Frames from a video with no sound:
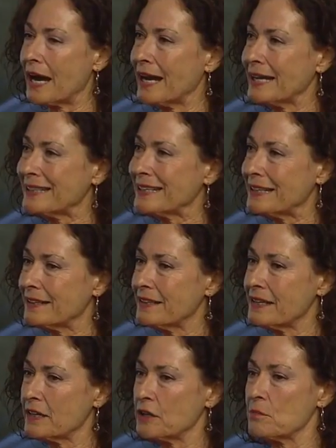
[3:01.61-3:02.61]
I
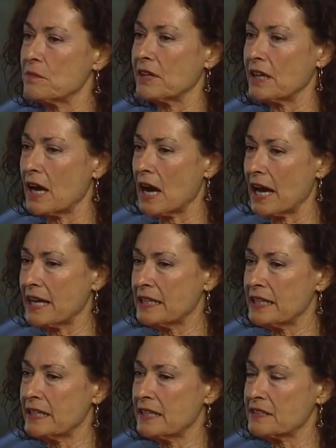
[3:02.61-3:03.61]
needed
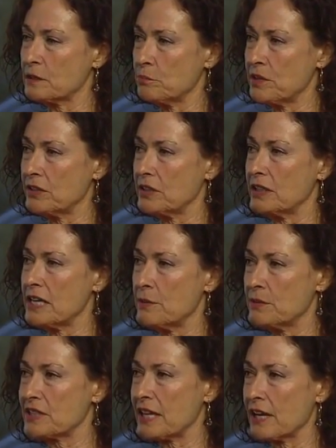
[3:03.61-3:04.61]
his opinion.
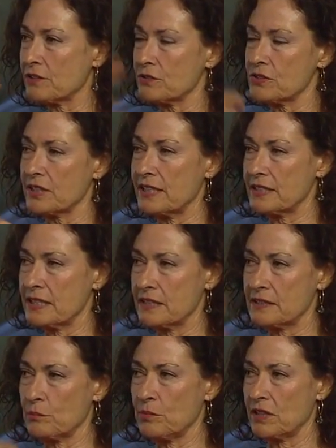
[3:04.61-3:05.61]
He was exercising
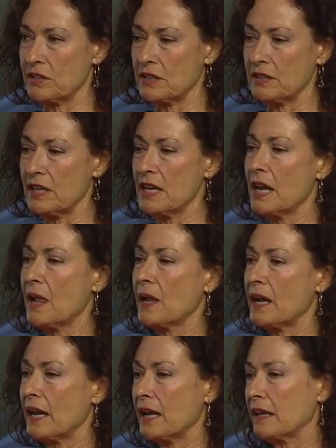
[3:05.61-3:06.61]
his opinion,
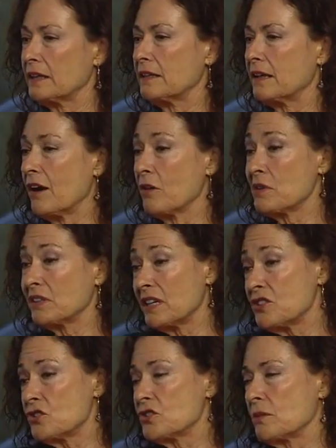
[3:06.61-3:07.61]
and our
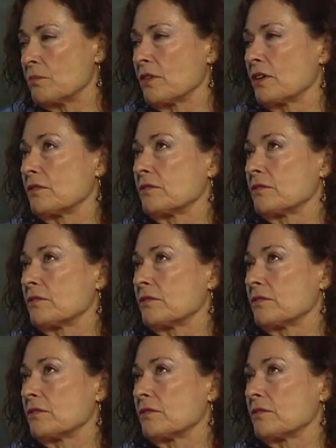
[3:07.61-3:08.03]
relationship